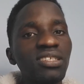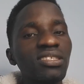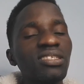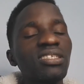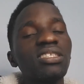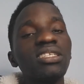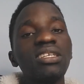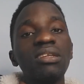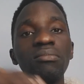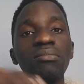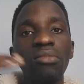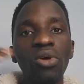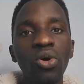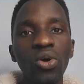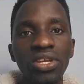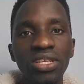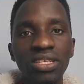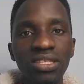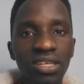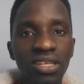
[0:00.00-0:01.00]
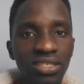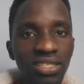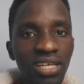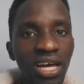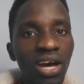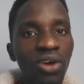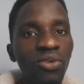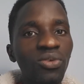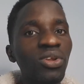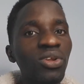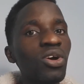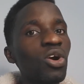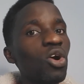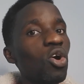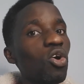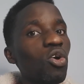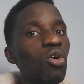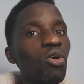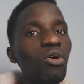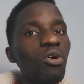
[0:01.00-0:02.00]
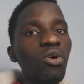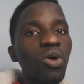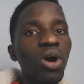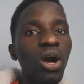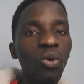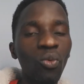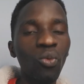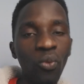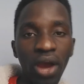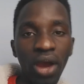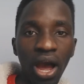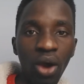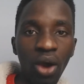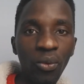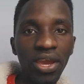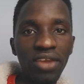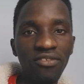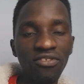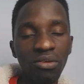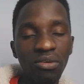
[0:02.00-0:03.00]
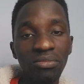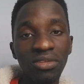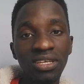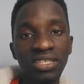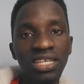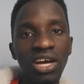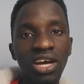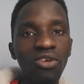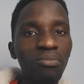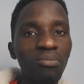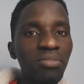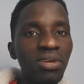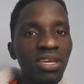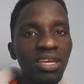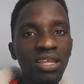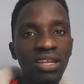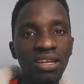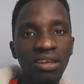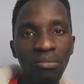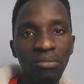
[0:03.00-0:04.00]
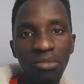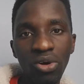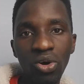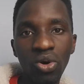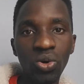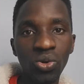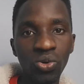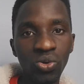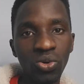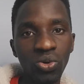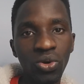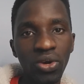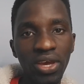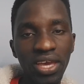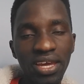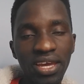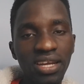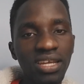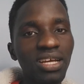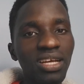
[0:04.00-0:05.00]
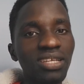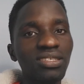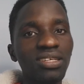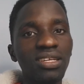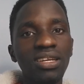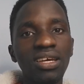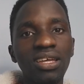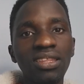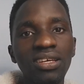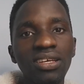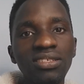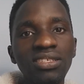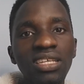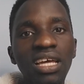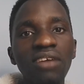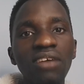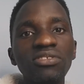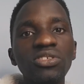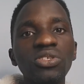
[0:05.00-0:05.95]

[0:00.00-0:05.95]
Is it more in the town or away from the town, being more rural areas and other stuff?